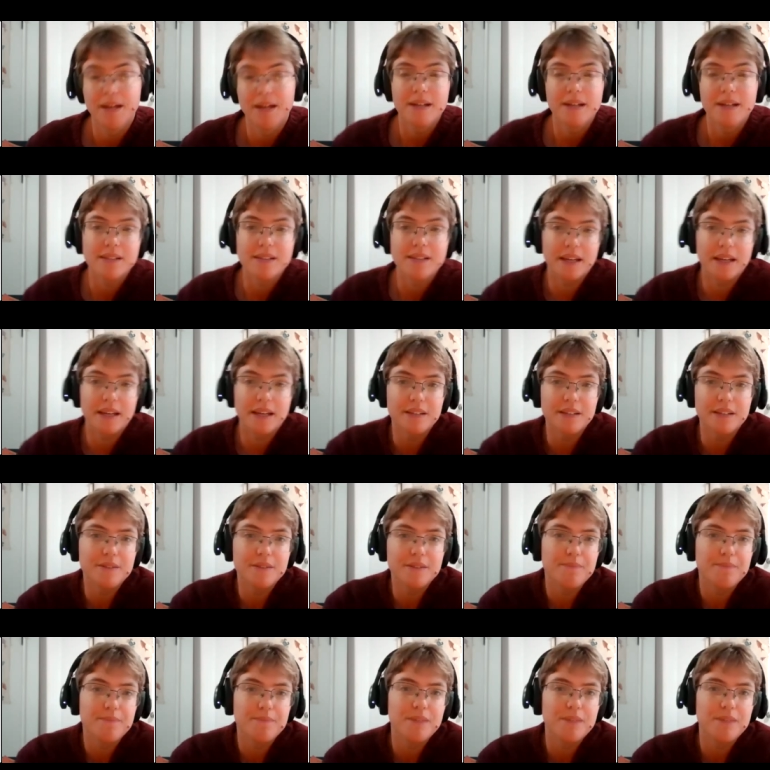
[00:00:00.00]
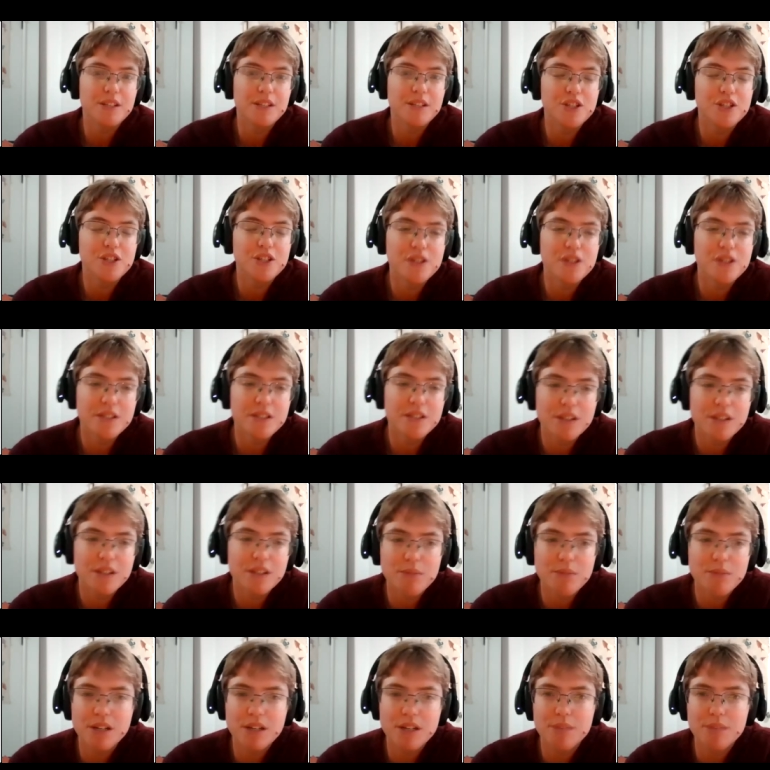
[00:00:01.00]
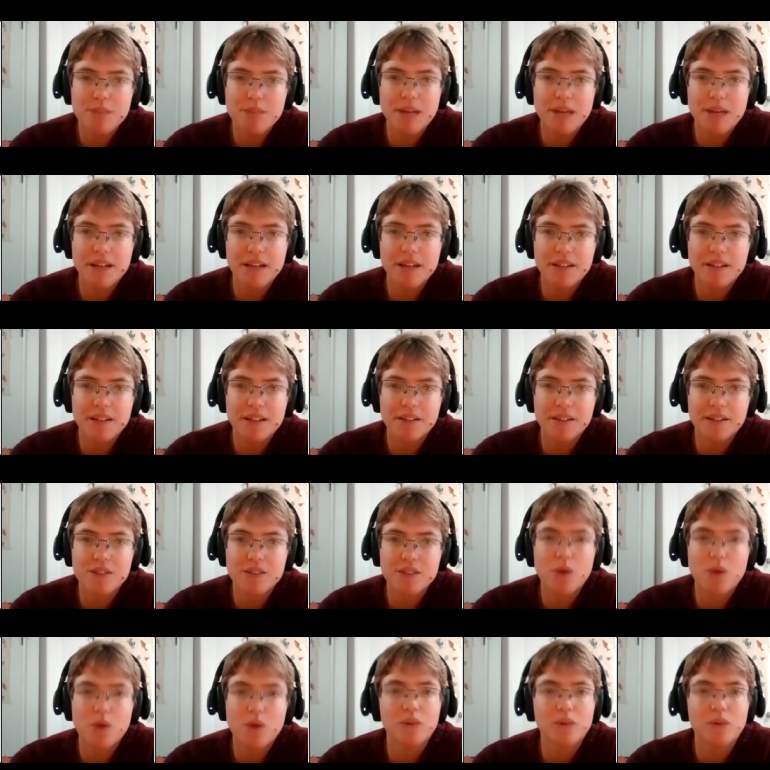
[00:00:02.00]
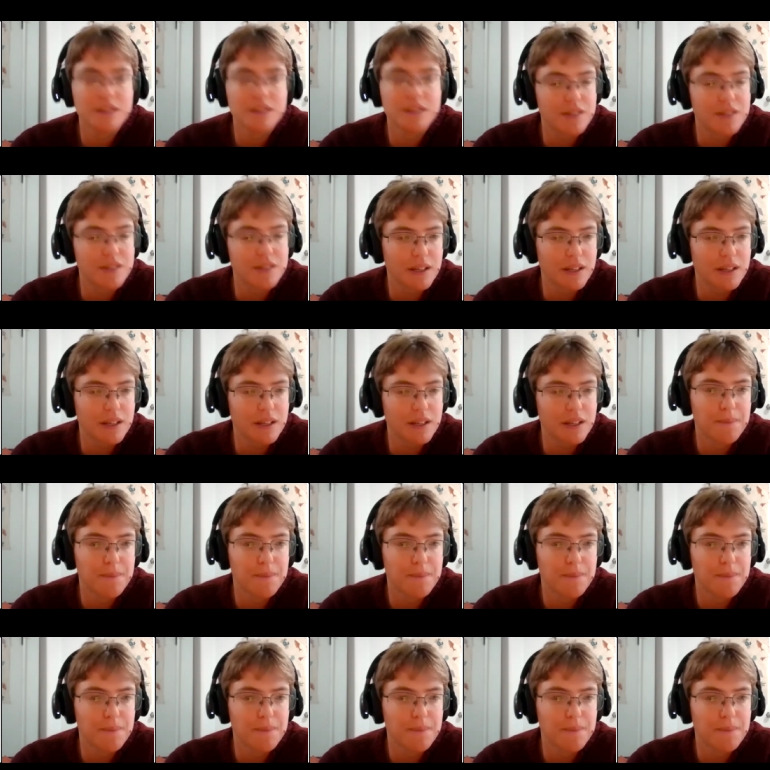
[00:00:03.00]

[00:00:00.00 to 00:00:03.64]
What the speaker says: Second, Indigenous community planning is holistic.